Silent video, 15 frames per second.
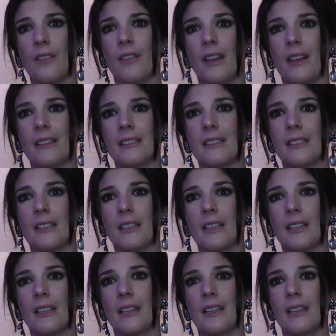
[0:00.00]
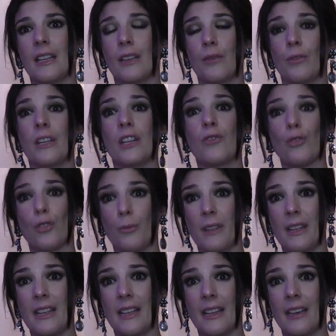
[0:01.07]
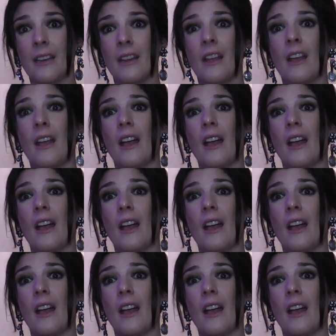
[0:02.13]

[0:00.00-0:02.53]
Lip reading: that it really drew me in.